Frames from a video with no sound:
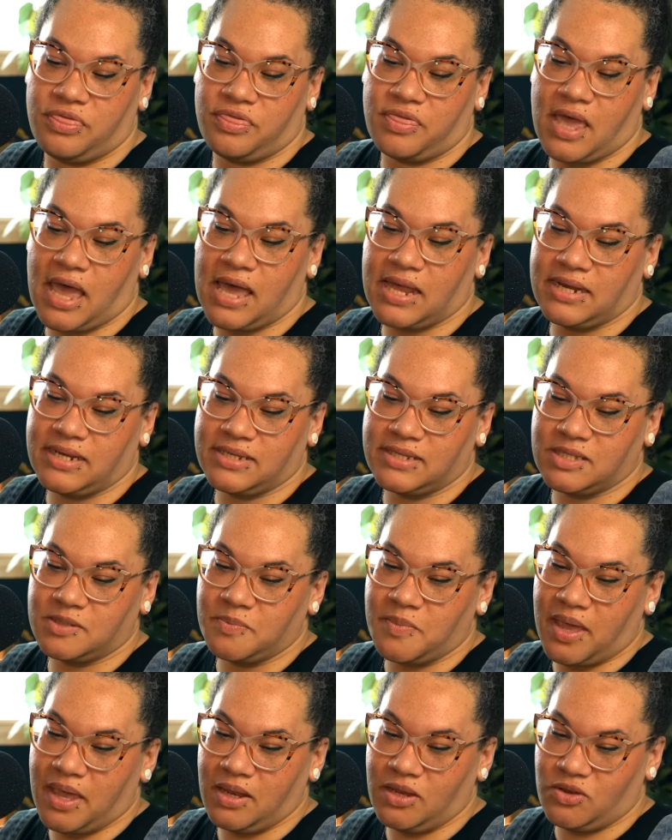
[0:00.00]
That is
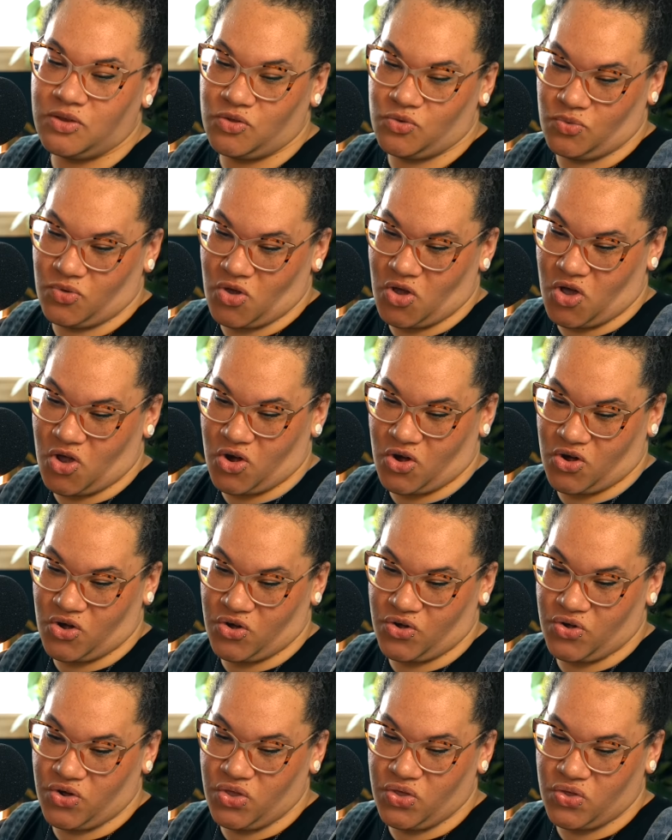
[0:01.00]
my new
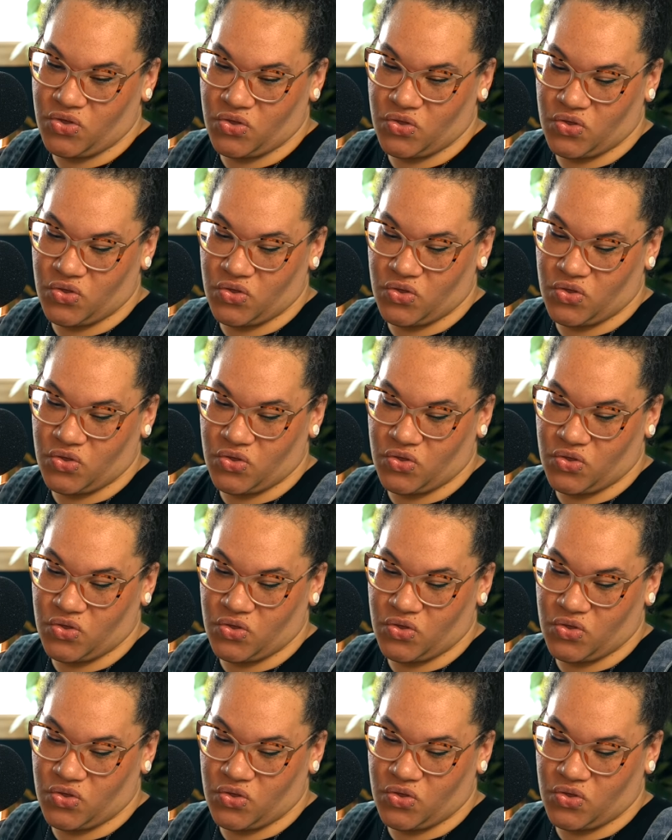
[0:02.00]
card.